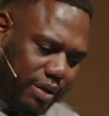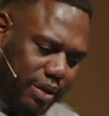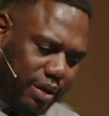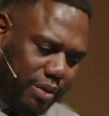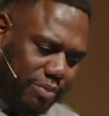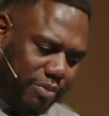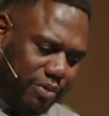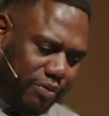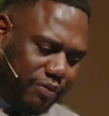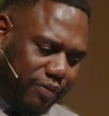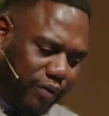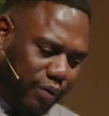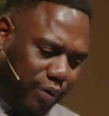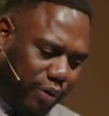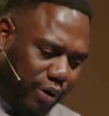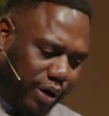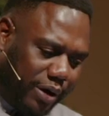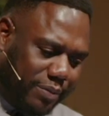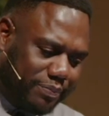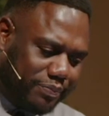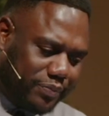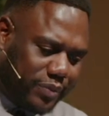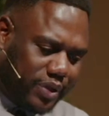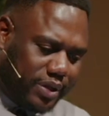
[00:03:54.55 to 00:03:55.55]

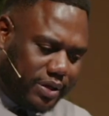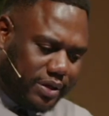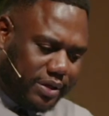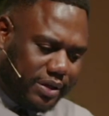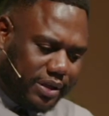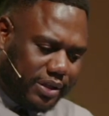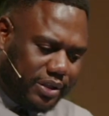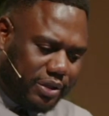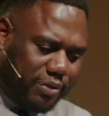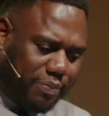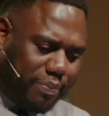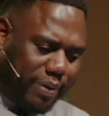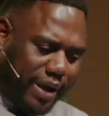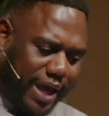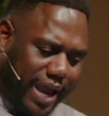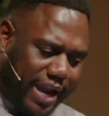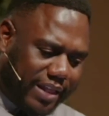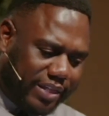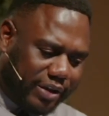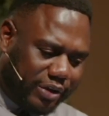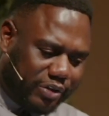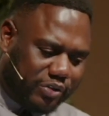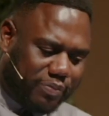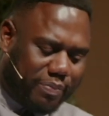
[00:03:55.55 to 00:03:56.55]
before you pack
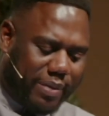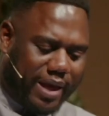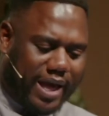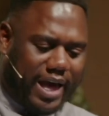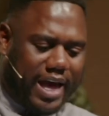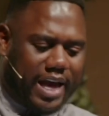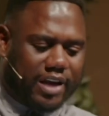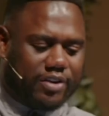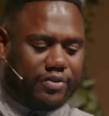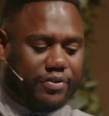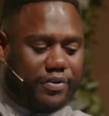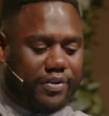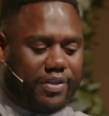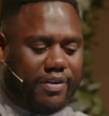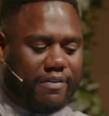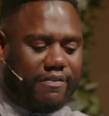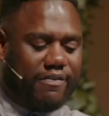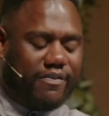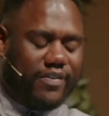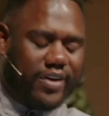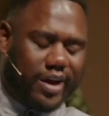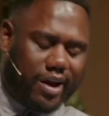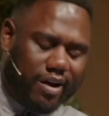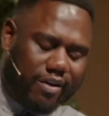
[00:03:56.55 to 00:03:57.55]
those bags for the
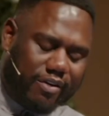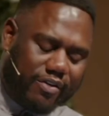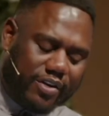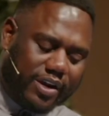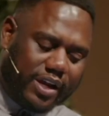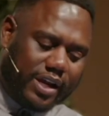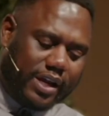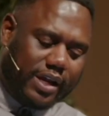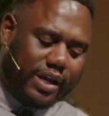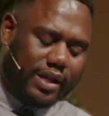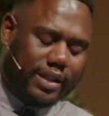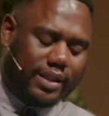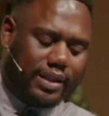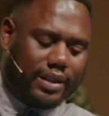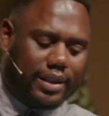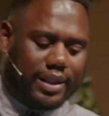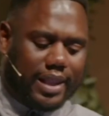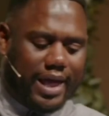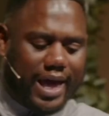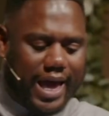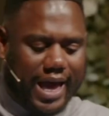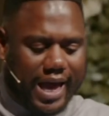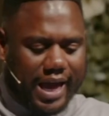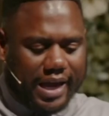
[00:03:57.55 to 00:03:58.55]
very
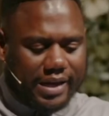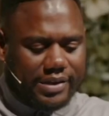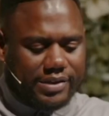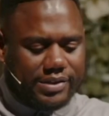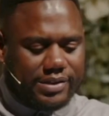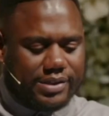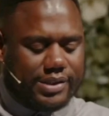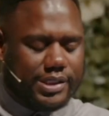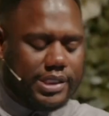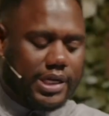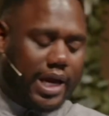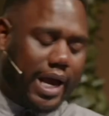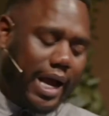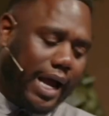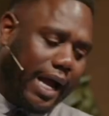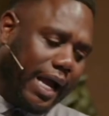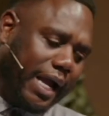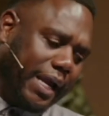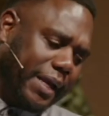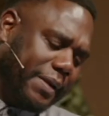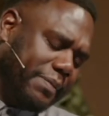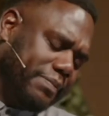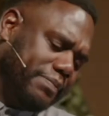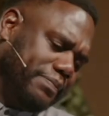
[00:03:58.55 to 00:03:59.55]
last
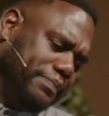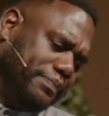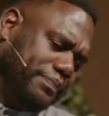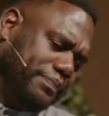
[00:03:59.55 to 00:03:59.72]
time?